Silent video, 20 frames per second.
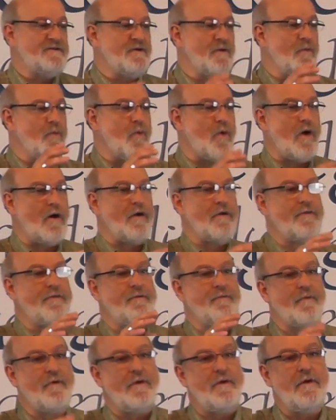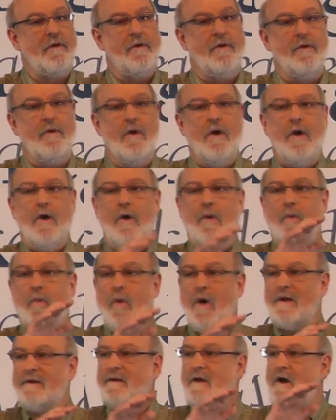to work through
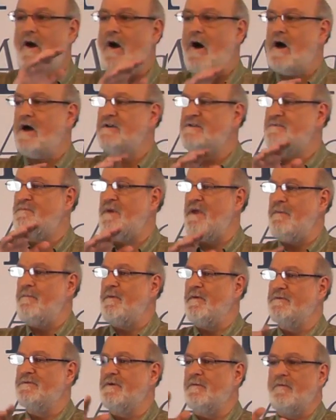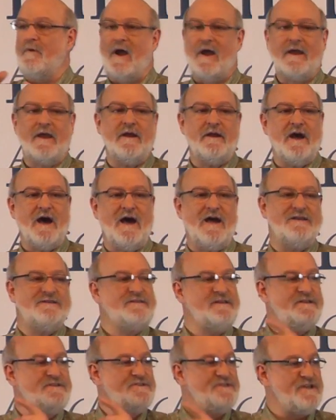what caused people to recognize
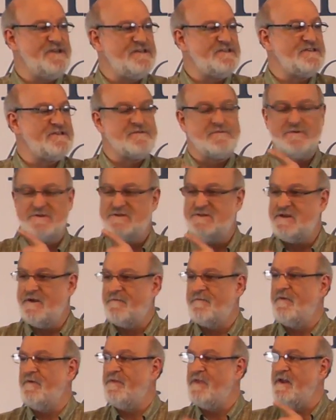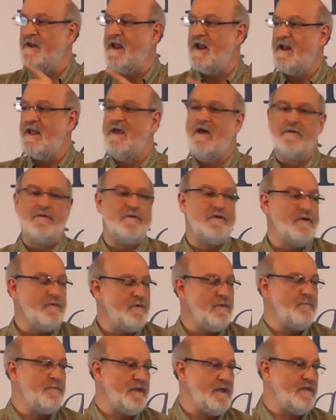that Jesus was different than any other
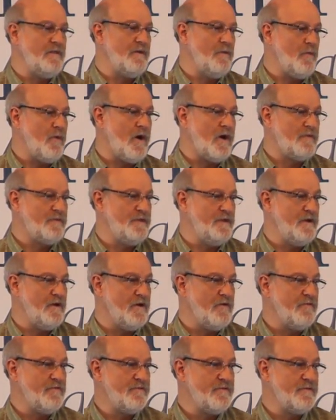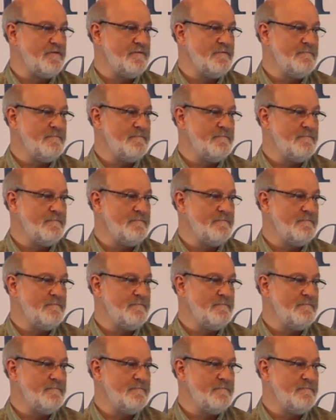human being that walked the earth.